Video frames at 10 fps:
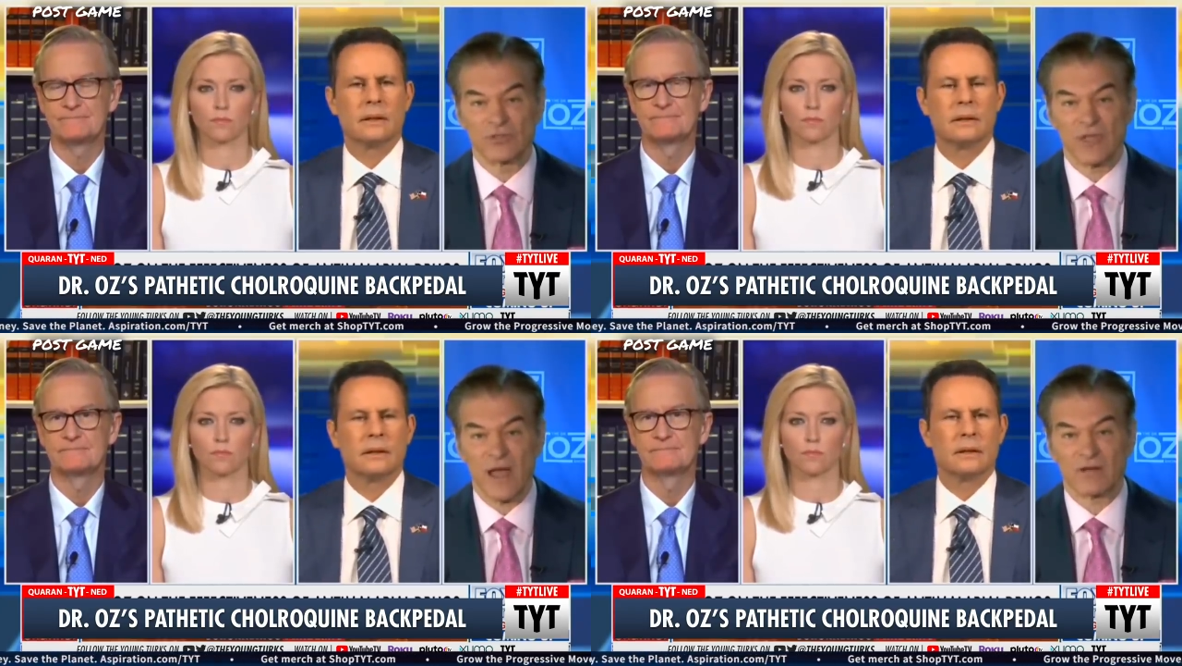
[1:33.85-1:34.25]

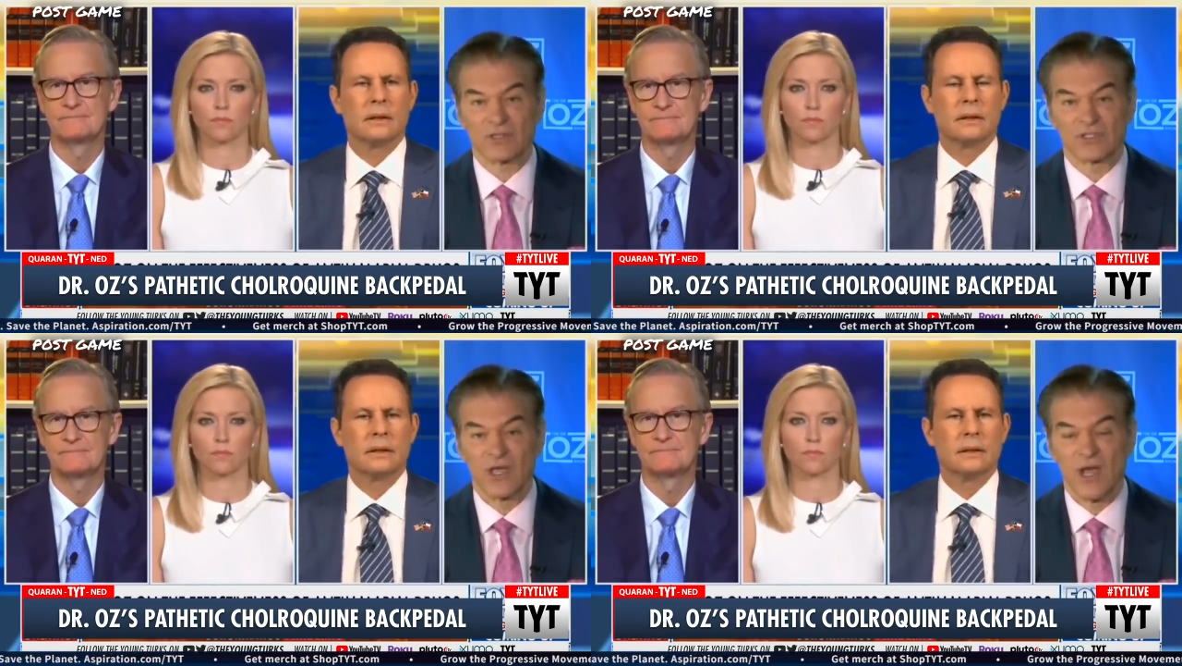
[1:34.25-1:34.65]
Speaker 1: so
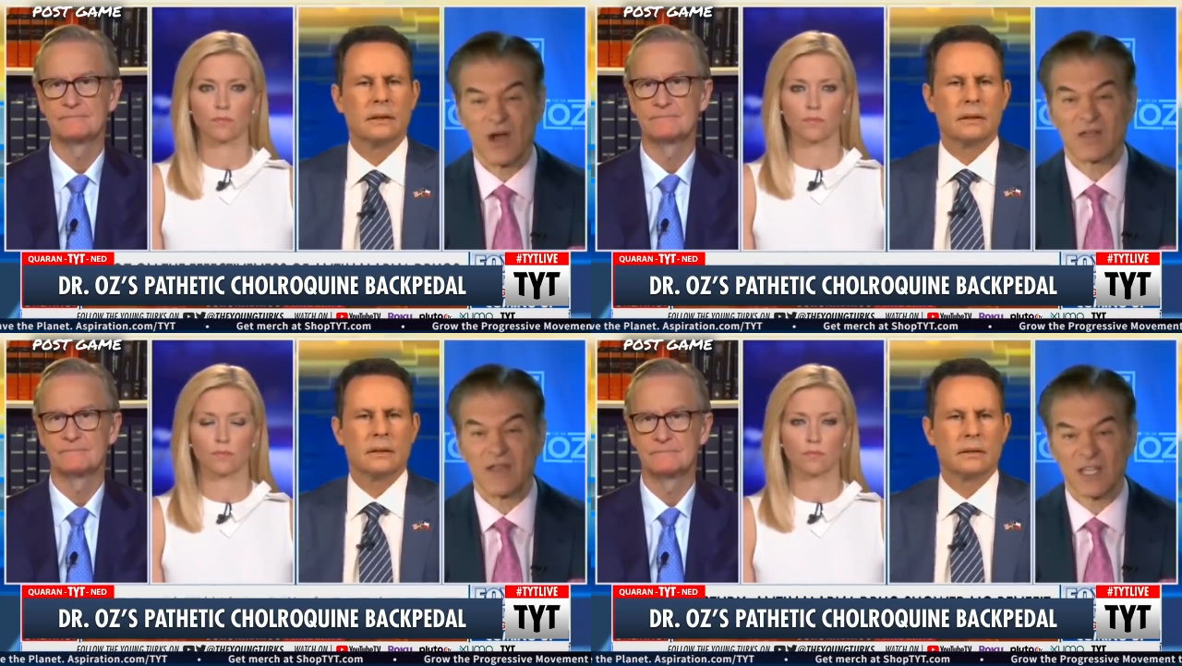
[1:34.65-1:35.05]
doctors
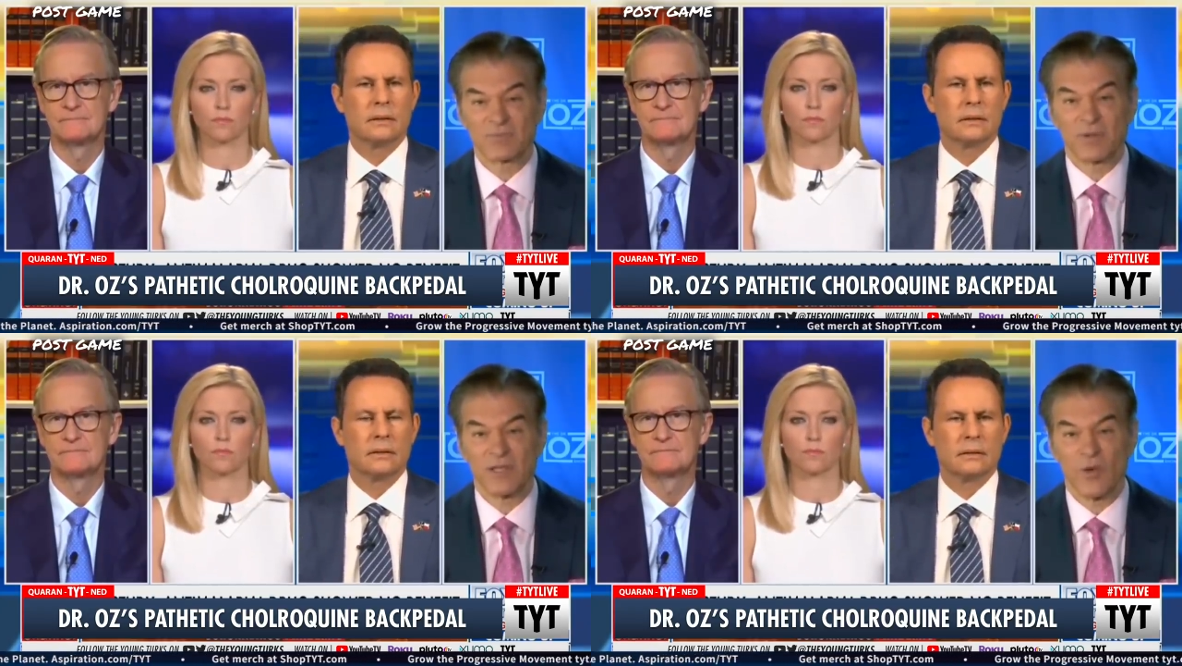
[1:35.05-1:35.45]
are
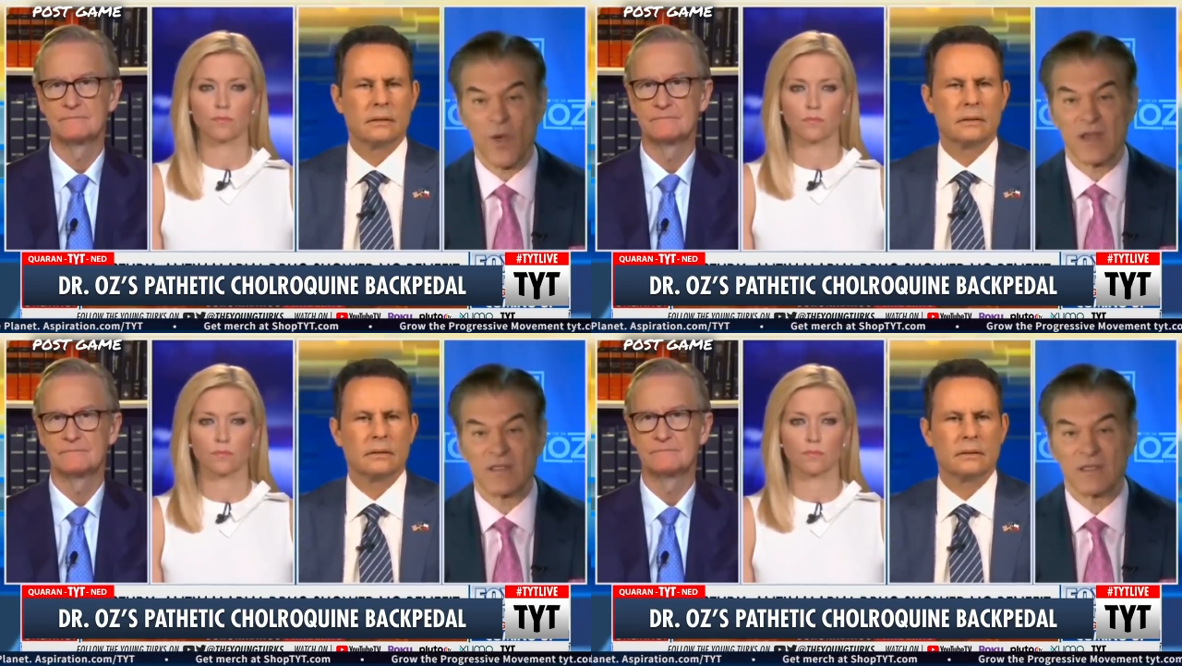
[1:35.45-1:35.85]
desperately
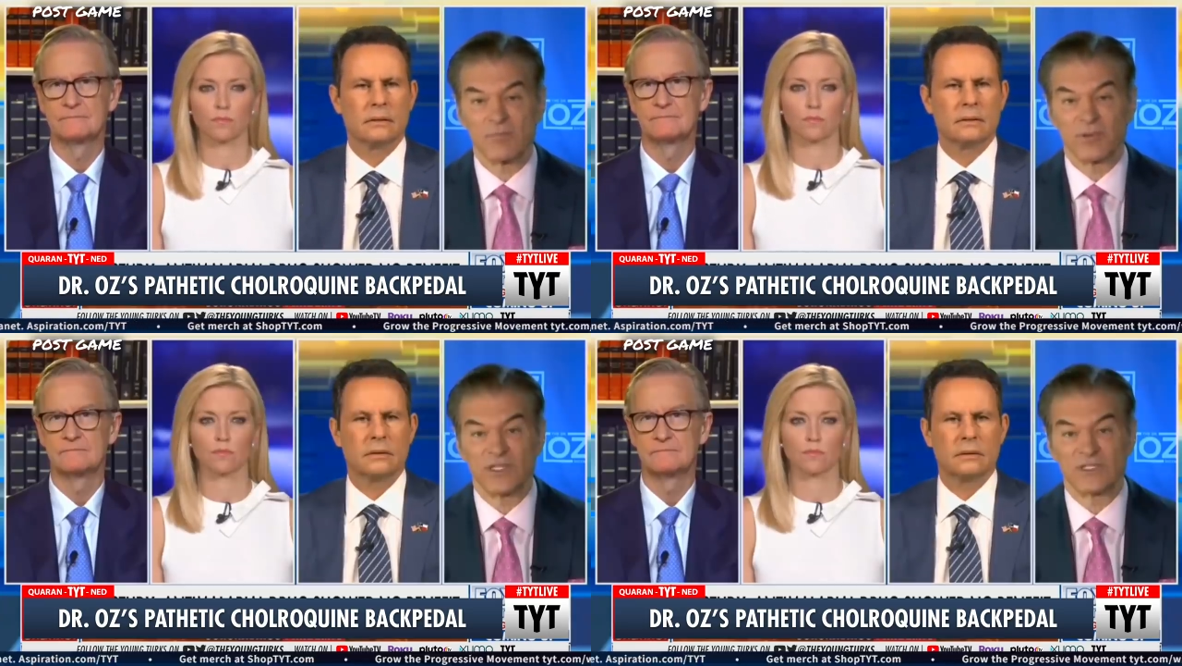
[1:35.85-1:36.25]
awaiting the
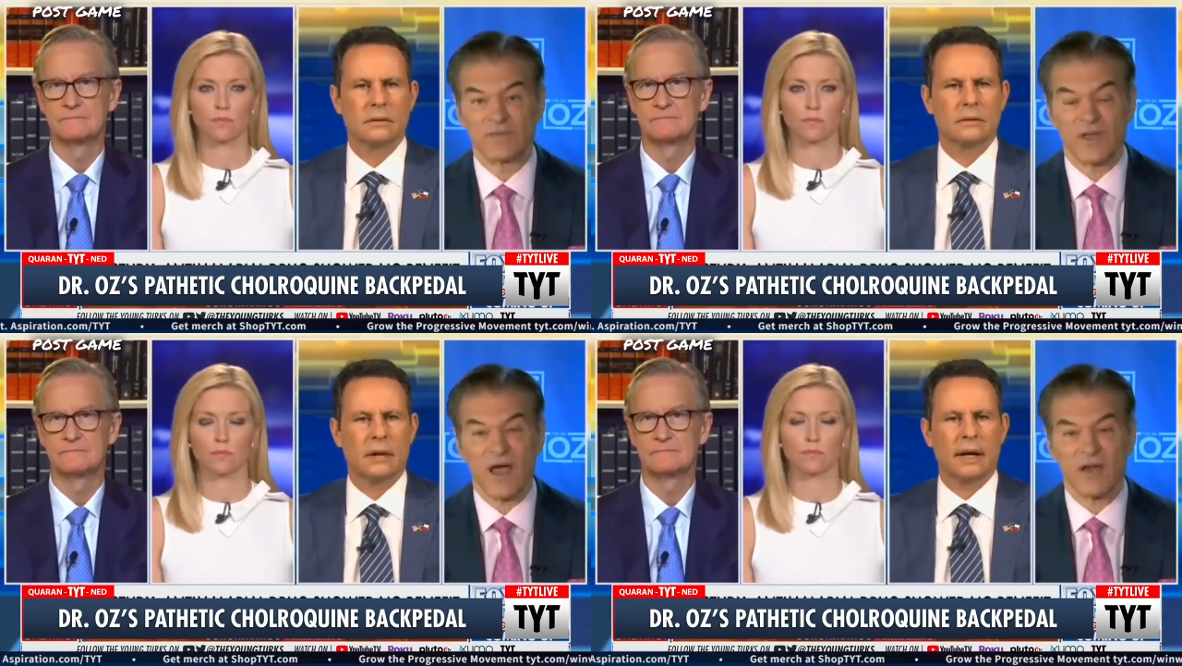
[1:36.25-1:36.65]

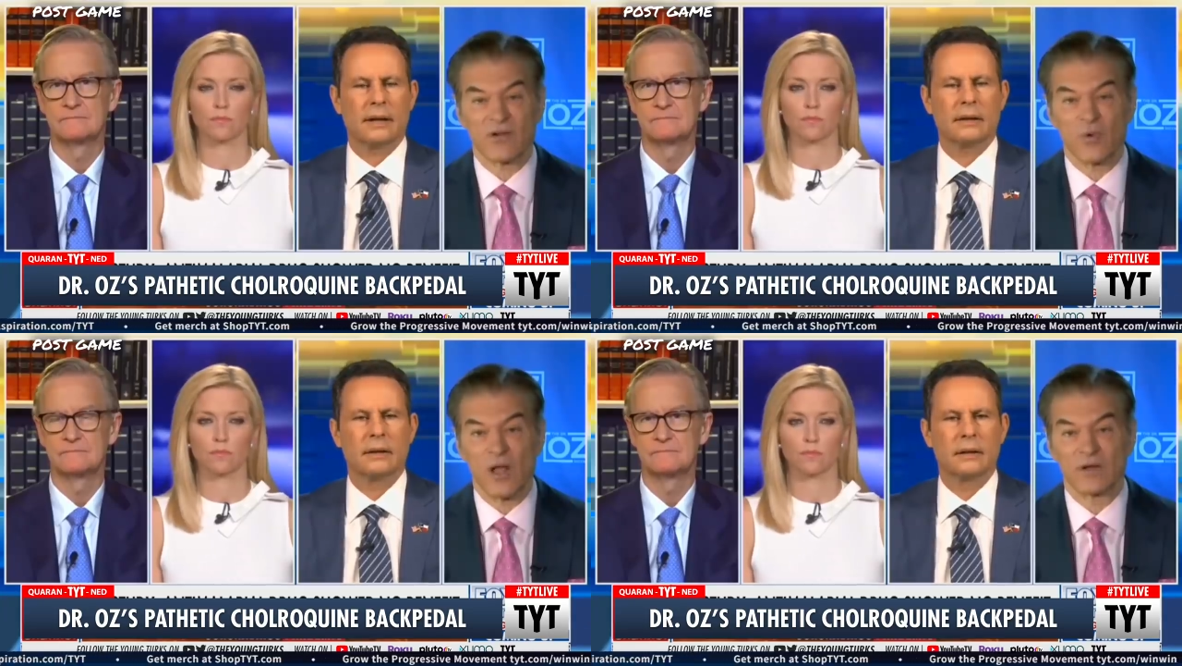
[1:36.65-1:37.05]
completion of the higher
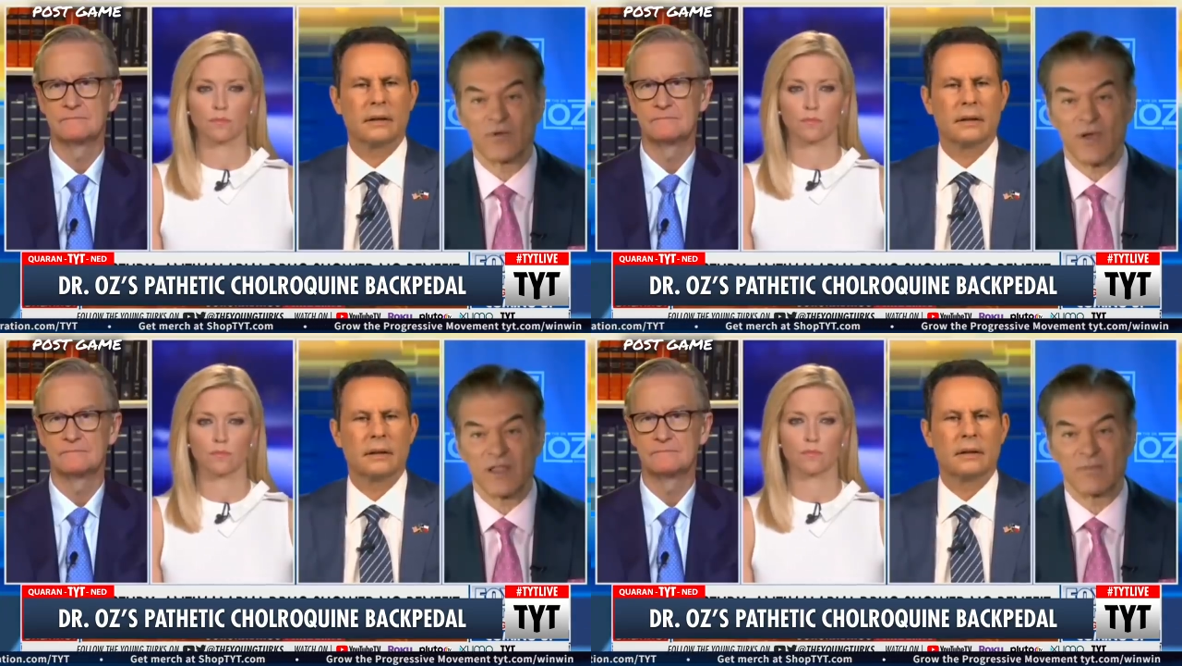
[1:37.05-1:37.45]
right.
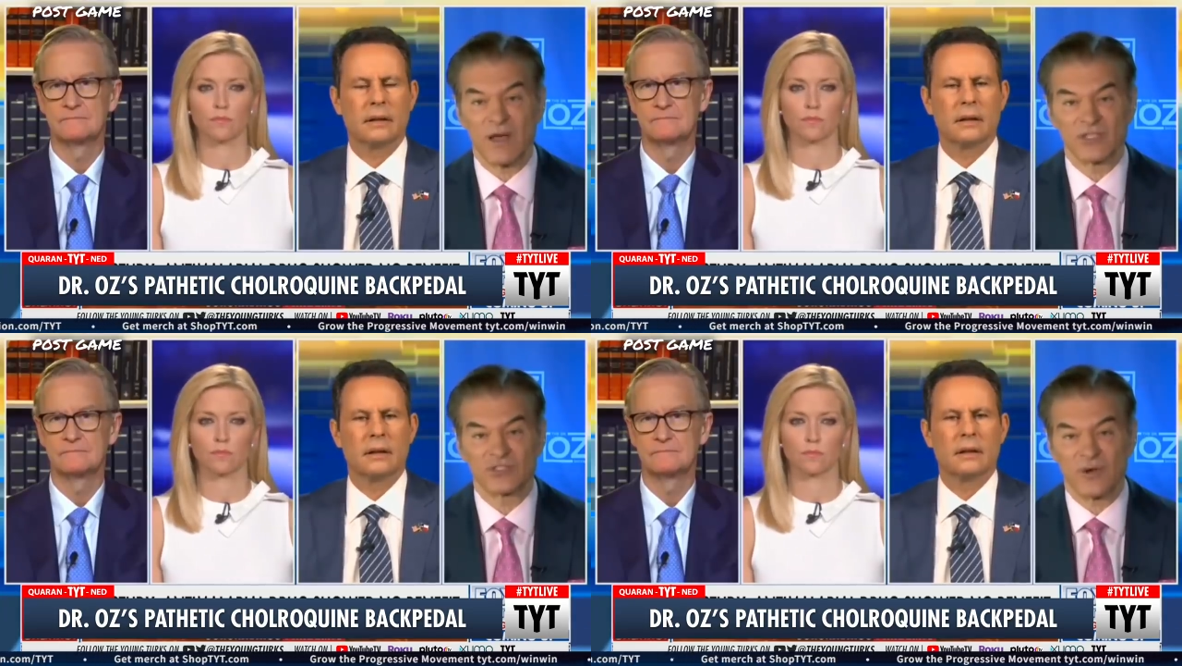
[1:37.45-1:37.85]
quality
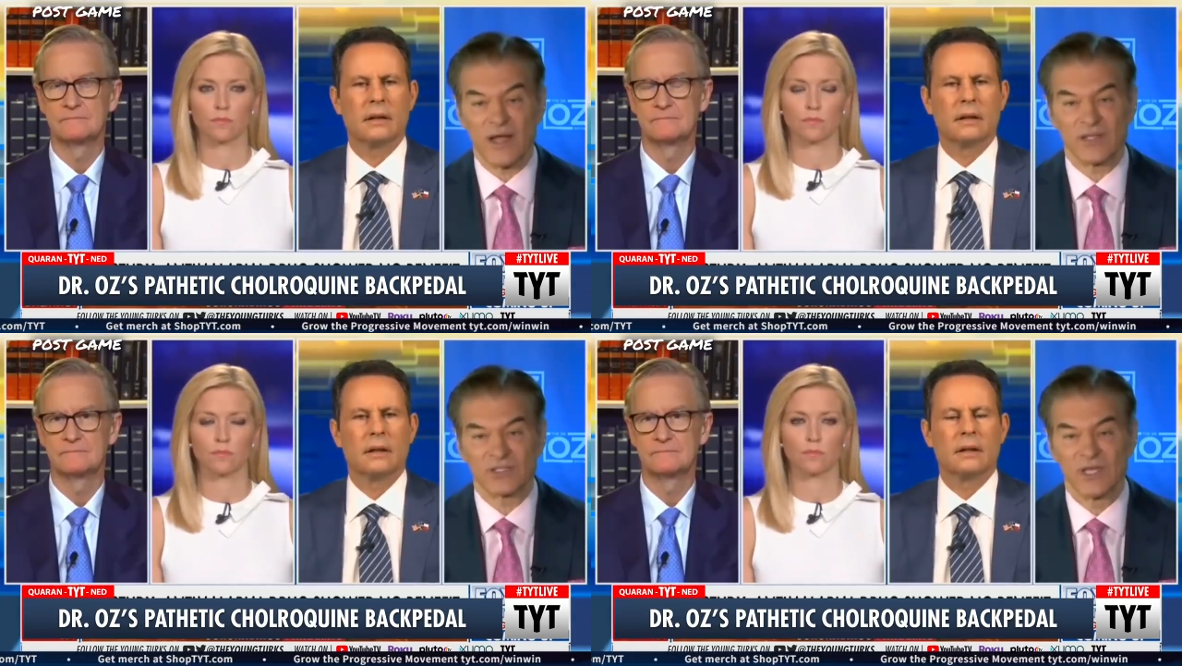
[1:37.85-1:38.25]
randomized randomized
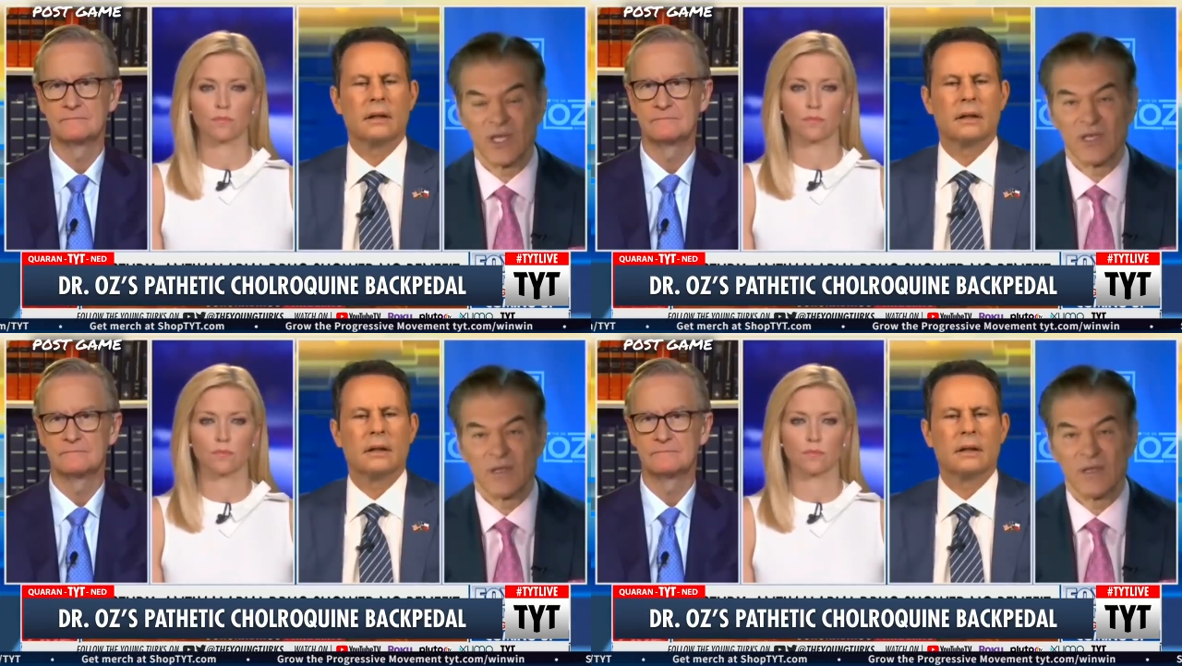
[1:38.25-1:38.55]
trials.